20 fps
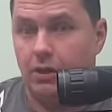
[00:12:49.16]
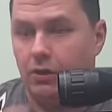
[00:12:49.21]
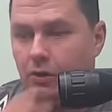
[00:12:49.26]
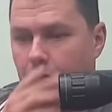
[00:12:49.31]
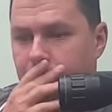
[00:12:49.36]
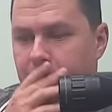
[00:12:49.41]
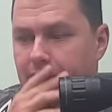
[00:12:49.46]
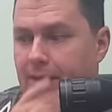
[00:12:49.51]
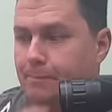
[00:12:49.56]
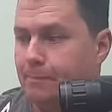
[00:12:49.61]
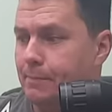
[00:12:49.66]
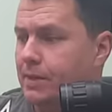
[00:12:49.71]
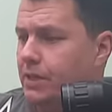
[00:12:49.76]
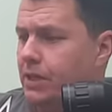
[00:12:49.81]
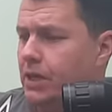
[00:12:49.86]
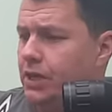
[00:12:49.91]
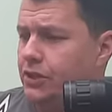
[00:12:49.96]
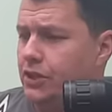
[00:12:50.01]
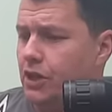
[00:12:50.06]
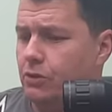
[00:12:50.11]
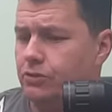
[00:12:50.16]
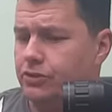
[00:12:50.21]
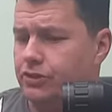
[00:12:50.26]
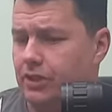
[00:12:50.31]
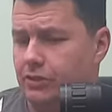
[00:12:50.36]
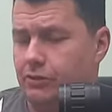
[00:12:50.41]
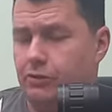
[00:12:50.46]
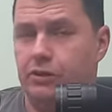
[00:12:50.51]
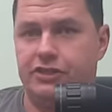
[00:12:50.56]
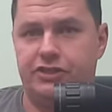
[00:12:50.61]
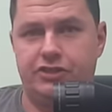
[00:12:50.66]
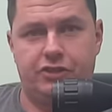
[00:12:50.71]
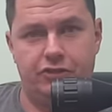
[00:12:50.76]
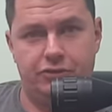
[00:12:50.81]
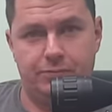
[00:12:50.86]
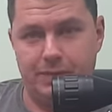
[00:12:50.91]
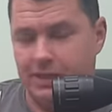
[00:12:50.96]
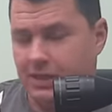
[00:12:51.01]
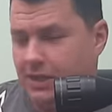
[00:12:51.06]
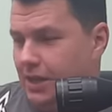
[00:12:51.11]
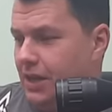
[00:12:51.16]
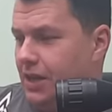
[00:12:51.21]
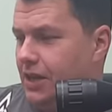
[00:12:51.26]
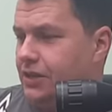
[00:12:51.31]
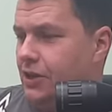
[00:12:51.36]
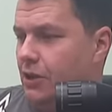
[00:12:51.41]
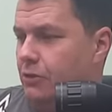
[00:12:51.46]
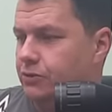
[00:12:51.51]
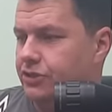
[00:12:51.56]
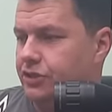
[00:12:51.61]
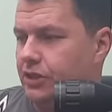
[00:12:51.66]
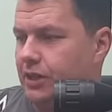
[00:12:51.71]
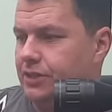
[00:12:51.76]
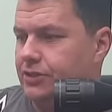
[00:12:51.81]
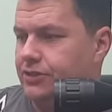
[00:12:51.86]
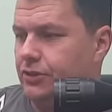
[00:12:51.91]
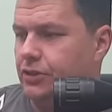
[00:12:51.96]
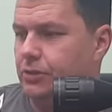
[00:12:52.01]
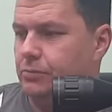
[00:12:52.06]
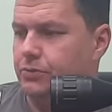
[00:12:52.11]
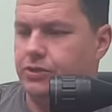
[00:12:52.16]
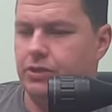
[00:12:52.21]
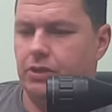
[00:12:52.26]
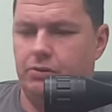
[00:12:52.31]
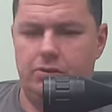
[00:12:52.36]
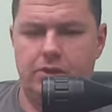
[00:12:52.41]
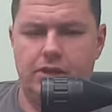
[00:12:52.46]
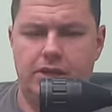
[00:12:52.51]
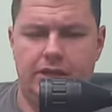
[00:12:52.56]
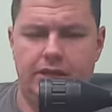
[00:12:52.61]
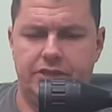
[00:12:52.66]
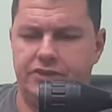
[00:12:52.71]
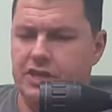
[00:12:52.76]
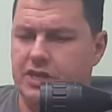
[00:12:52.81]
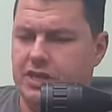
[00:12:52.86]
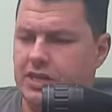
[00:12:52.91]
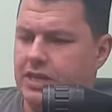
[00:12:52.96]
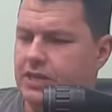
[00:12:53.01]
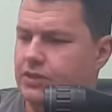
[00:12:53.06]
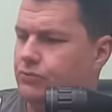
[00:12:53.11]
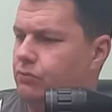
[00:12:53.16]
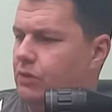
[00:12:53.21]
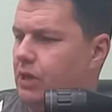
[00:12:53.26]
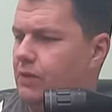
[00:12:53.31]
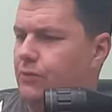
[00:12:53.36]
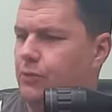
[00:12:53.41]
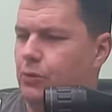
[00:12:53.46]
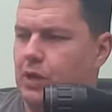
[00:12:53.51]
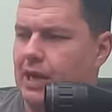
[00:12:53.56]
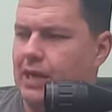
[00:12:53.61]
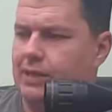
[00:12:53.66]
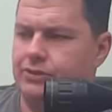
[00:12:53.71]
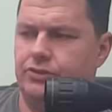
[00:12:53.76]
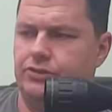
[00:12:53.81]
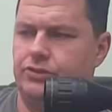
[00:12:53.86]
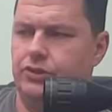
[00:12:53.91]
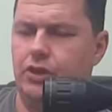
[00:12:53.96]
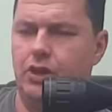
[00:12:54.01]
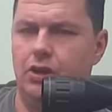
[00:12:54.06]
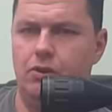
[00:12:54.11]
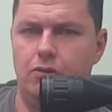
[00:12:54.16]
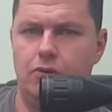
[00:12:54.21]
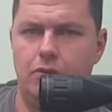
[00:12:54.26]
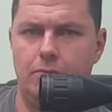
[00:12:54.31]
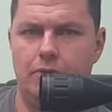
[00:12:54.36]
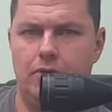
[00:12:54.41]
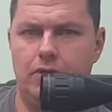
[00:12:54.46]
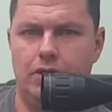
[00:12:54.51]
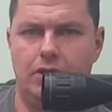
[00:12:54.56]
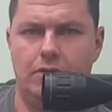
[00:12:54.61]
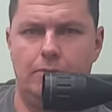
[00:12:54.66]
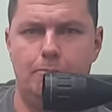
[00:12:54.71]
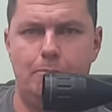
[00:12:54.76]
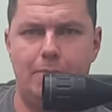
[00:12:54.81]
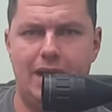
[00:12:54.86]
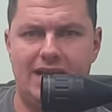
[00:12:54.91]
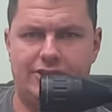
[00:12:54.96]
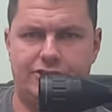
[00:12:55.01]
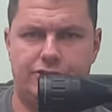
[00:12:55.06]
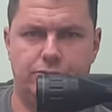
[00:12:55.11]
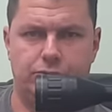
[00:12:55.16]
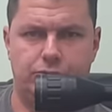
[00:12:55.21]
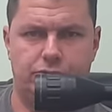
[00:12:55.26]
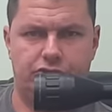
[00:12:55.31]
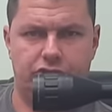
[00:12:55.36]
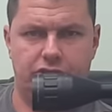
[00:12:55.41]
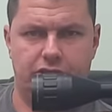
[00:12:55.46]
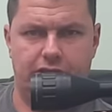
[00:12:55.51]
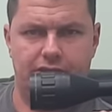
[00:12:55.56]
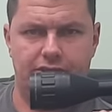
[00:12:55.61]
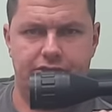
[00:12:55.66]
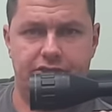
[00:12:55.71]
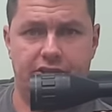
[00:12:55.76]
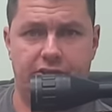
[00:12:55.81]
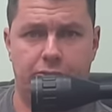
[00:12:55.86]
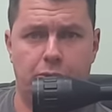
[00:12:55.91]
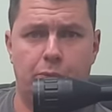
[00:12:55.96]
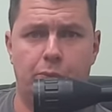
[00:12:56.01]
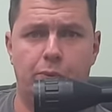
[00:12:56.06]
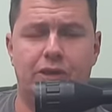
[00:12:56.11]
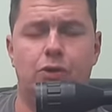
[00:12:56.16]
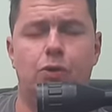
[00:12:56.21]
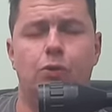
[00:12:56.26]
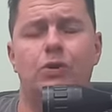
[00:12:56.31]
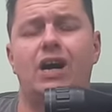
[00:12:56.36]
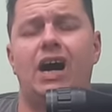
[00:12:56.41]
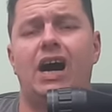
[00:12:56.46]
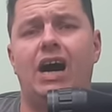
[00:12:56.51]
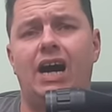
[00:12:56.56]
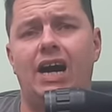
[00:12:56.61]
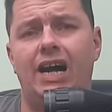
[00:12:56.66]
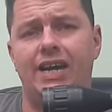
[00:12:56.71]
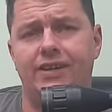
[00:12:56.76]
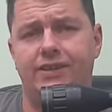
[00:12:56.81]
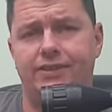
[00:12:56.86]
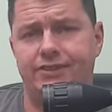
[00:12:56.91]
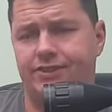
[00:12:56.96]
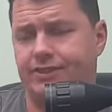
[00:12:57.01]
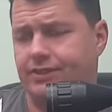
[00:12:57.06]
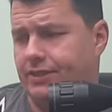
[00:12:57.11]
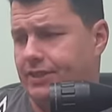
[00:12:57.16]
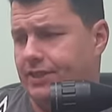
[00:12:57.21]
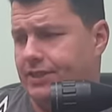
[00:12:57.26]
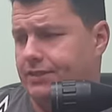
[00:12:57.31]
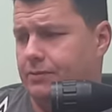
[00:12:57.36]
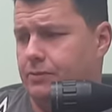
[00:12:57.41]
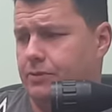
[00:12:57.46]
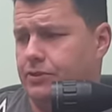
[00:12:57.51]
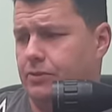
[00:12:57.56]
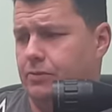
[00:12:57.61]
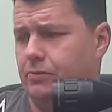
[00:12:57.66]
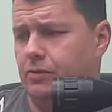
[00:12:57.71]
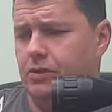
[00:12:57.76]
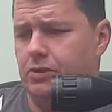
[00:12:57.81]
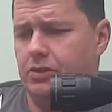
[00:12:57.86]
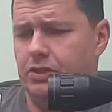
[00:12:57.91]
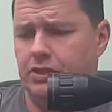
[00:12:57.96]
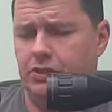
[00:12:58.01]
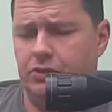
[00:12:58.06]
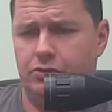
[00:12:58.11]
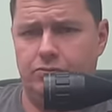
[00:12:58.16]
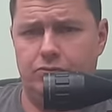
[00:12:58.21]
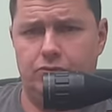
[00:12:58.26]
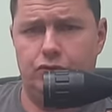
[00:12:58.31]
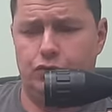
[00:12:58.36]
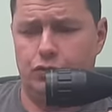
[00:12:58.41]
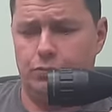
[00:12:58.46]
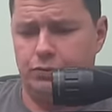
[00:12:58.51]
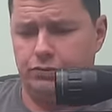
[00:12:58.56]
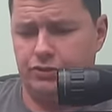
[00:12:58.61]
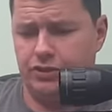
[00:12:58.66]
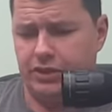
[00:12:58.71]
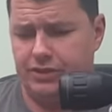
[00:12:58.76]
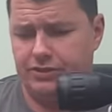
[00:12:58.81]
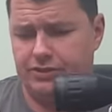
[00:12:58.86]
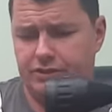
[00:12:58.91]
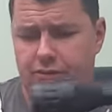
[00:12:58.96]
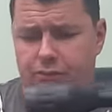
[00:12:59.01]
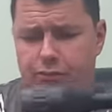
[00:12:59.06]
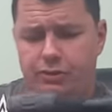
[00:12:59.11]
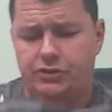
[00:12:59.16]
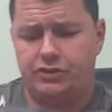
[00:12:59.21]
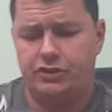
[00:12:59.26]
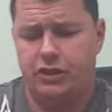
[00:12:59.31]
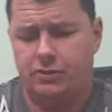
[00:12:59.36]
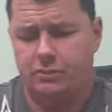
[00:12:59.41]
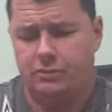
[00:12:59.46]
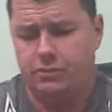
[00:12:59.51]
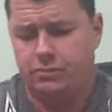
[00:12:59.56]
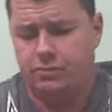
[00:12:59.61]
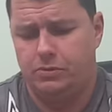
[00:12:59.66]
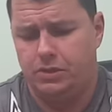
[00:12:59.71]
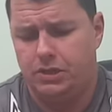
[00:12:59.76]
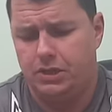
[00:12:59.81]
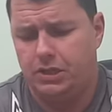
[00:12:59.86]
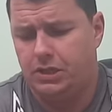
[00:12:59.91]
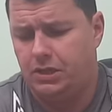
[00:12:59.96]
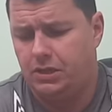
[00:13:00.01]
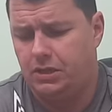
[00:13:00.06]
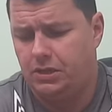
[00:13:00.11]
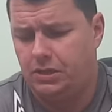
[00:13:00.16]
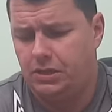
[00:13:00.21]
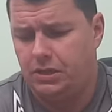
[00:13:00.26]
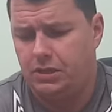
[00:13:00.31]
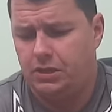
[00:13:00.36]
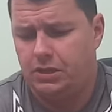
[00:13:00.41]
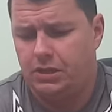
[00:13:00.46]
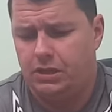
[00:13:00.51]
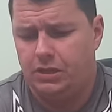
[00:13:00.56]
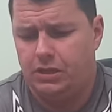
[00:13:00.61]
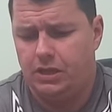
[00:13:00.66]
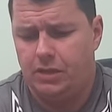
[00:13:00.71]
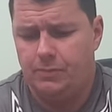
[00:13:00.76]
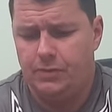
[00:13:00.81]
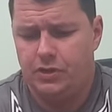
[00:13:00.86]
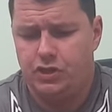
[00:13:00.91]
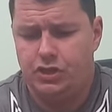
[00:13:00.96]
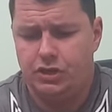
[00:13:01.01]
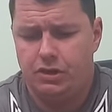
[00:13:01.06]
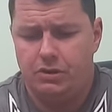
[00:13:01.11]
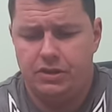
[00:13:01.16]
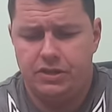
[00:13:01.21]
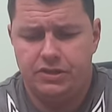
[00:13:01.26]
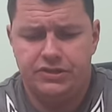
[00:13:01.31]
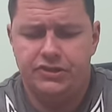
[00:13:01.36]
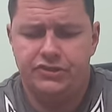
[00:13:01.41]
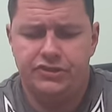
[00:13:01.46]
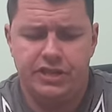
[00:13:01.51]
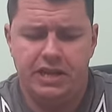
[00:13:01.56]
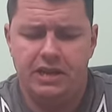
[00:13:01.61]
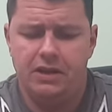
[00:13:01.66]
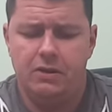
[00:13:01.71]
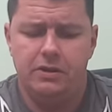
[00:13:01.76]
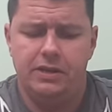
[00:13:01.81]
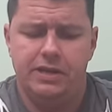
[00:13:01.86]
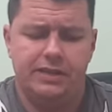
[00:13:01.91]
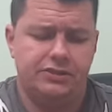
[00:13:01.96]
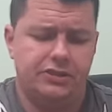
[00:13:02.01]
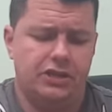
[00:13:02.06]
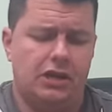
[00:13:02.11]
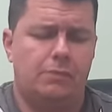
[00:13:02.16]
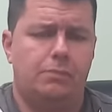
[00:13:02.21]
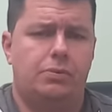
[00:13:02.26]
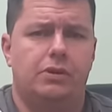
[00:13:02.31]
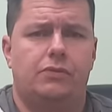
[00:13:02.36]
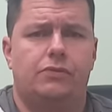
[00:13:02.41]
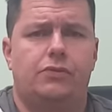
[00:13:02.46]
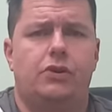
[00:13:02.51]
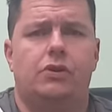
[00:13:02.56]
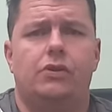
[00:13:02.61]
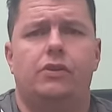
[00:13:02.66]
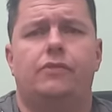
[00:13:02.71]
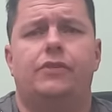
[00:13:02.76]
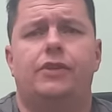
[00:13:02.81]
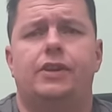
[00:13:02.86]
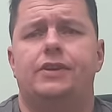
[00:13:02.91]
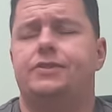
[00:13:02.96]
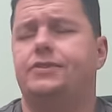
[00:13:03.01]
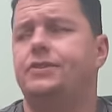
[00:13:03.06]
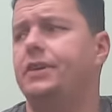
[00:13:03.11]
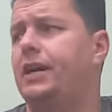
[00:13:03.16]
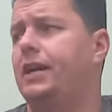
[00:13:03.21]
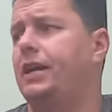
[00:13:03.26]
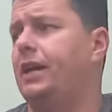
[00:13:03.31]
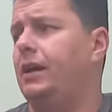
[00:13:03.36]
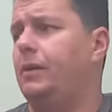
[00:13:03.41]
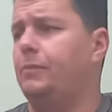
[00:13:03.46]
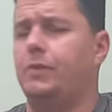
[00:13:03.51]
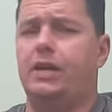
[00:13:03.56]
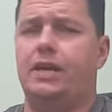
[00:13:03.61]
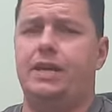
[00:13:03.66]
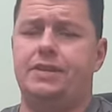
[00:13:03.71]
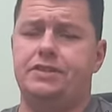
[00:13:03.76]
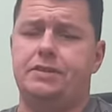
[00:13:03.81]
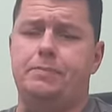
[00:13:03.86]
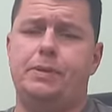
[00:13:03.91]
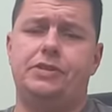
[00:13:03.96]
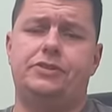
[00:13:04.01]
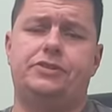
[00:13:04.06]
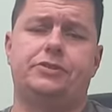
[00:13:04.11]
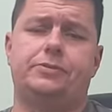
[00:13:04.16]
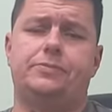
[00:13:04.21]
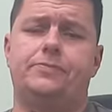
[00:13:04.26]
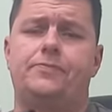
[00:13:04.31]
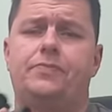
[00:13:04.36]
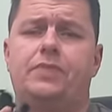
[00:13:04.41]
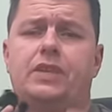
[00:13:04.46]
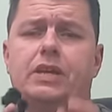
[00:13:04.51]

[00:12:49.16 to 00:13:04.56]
on them. No sights on them. So you see this rifle has no metal sights, what we call iron sights, which are your normal sights. So for example, let me show you, this is the only example I've got of this, is a pistol.